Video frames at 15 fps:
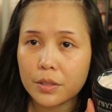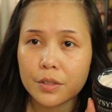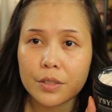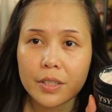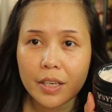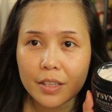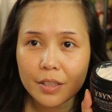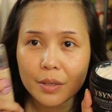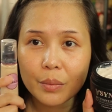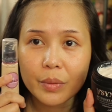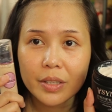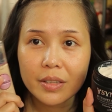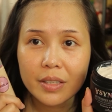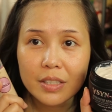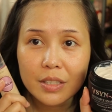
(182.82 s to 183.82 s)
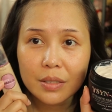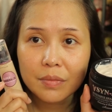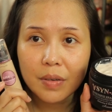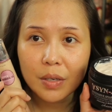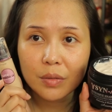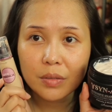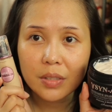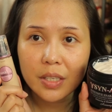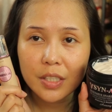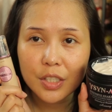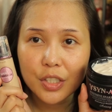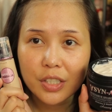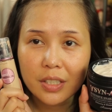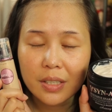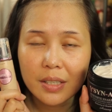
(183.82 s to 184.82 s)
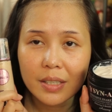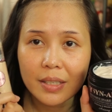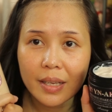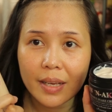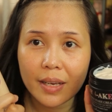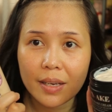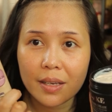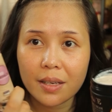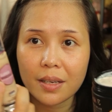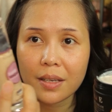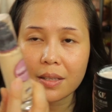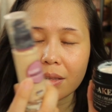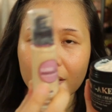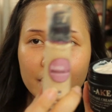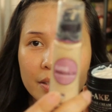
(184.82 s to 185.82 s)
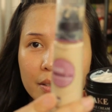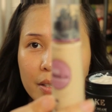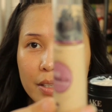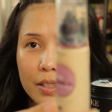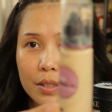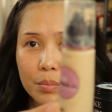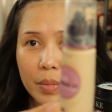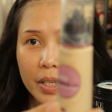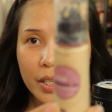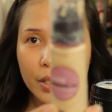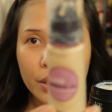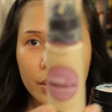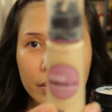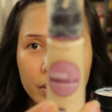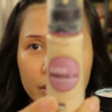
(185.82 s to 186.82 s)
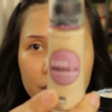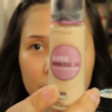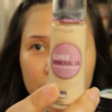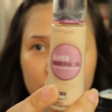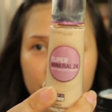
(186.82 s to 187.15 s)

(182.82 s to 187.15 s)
together with this foundation, and this is my current